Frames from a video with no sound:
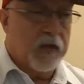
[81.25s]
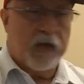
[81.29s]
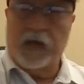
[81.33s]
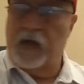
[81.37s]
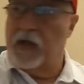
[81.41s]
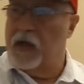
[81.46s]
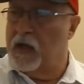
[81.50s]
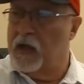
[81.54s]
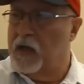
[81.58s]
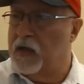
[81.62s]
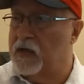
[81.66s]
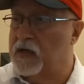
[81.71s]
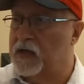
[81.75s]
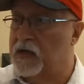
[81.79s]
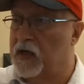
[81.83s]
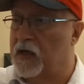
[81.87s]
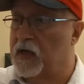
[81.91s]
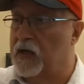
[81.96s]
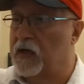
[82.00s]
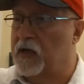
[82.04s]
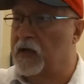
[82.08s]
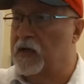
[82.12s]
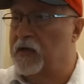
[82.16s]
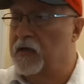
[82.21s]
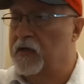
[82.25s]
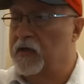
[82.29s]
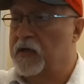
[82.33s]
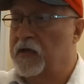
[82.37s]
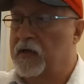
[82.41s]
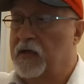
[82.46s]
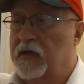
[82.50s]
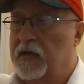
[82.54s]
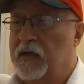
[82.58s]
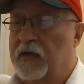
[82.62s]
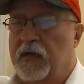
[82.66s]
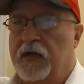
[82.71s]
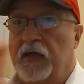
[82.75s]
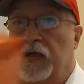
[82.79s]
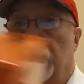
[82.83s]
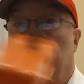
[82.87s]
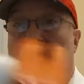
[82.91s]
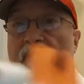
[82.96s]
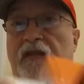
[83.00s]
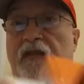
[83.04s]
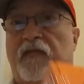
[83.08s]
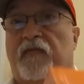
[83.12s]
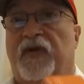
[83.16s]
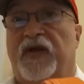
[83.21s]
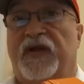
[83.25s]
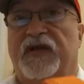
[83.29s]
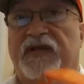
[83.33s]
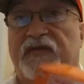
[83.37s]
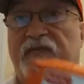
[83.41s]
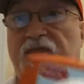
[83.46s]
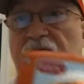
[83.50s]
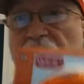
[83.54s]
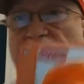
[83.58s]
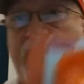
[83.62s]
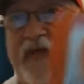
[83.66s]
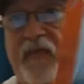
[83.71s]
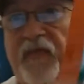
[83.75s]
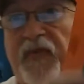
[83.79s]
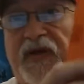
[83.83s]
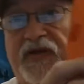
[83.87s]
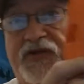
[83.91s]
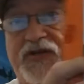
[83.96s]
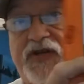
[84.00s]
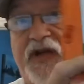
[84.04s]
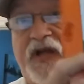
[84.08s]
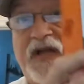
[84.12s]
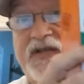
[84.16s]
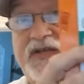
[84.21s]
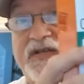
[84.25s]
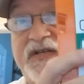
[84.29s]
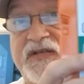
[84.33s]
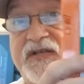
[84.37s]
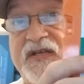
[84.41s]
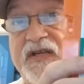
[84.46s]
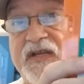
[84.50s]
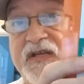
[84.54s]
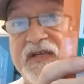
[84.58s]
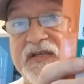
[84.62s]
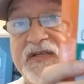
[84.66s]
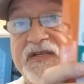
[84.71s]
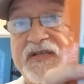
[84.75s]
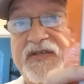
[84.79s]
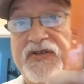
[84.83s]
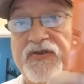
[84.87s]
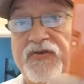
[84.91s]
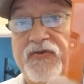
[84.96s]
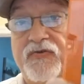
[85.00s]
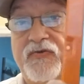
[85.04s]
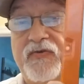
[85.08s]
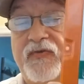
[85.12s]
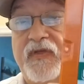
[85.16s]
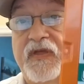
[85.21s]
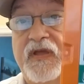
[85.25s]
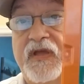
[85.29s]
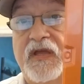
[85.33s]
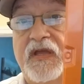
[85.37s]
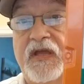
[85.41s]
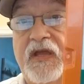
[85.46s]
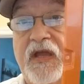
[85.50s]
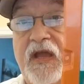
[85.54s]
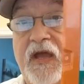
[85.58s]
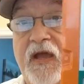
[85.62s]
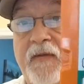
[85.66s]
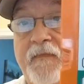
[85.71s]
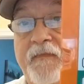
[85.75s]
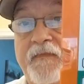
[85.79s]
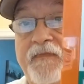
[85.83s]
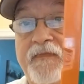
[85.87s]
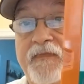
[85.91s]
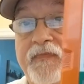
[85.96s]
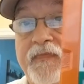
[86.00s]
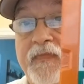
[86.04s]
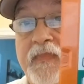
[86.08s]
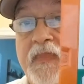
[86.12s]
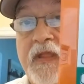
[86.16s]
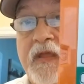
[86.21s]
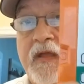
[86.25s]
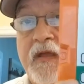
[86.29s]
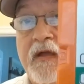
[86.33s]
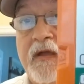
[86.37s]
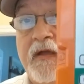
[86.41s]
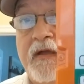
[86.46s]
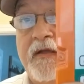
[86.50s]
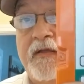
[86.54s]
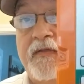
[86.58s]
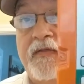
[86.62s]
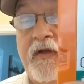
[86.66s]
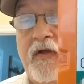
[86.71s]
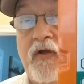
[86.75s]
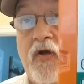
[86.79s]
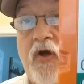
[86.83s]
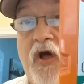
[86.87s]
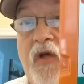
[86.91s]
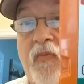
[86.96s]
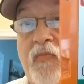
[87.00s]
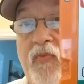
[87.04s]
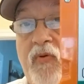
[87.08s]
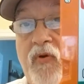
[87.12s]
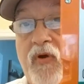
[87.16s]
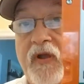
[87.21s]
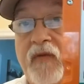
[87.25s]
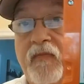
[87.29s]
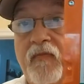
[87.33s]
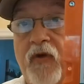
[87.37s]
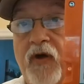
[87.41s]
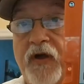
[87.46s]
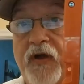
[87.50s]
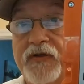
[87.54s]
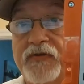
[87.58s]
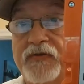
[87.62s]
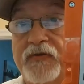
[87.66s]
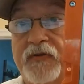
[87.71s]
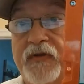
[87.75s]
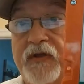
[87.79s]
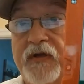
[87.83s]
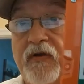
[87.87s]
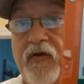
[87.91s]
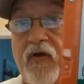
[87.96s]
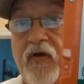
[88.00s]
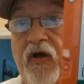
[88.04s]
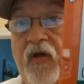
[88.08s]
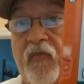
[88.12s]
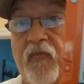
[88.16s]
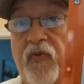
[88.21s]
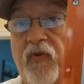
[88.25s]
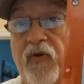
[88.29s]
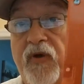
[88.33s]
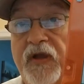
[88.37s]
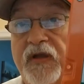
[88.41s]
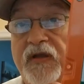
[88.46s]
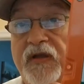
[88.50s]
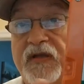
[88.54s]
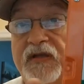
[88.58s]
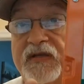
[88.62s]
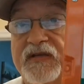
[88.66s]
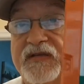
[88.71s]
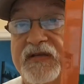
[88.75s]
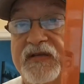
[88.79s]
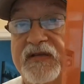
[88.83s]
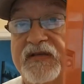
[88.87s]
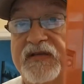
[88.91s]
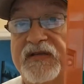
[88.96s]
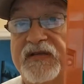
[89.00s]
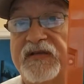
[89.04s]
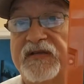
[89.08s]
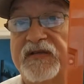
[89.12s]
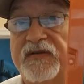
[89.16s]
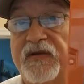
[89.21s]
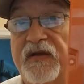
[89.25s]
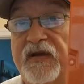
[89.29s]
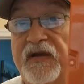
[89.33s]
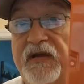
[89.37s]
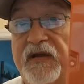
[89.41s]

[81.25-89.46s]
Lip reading: and one of the big changes is to the call point module. The call point is this